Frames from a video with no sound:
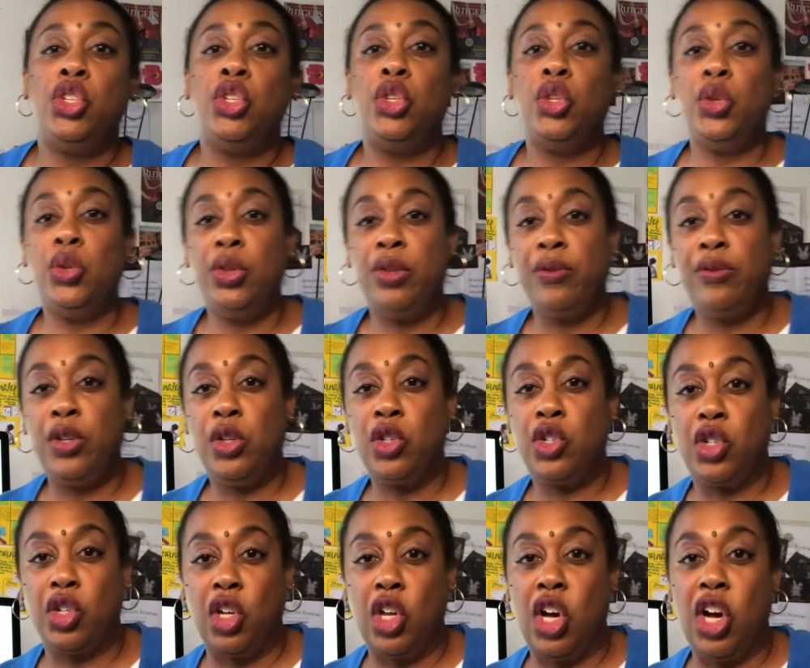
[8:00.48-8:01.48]
to the
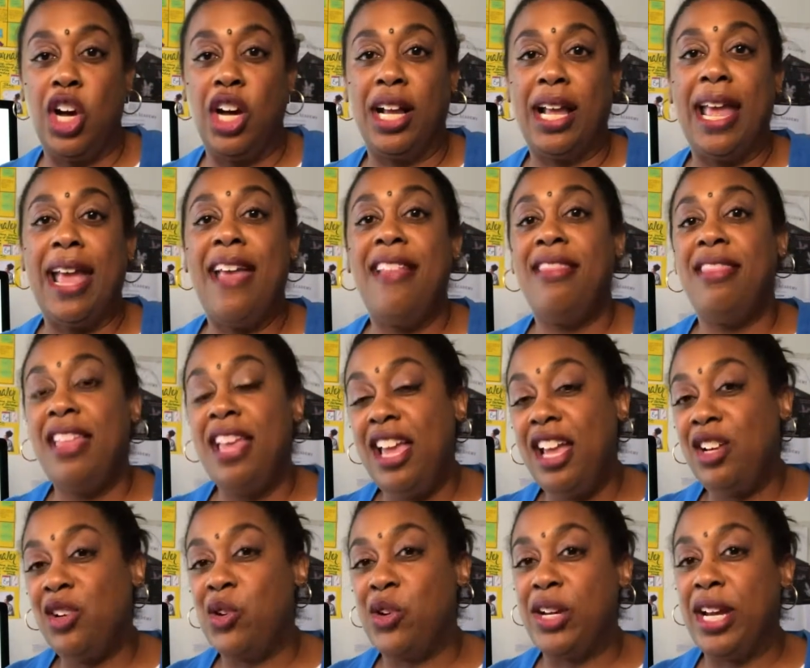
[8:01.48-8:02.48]
future log and
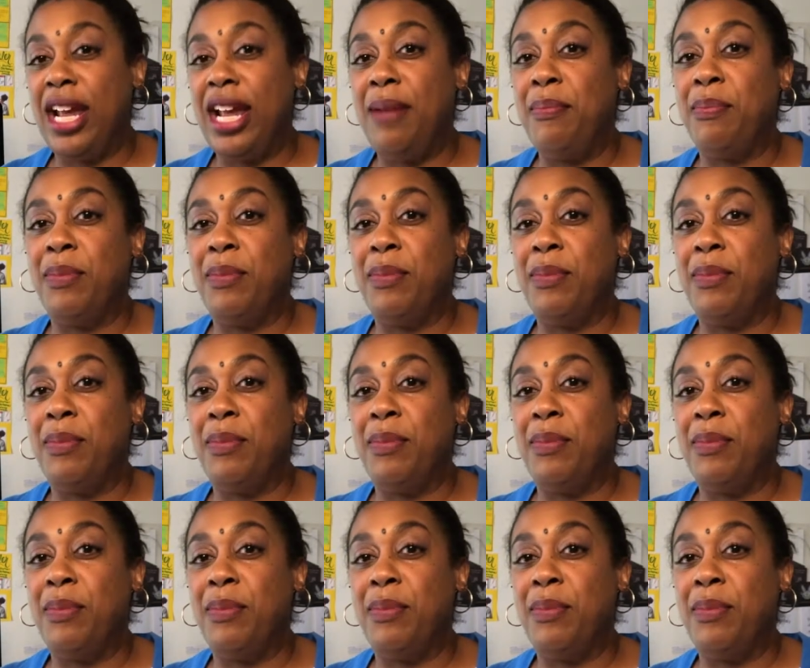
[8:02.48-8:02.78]
then create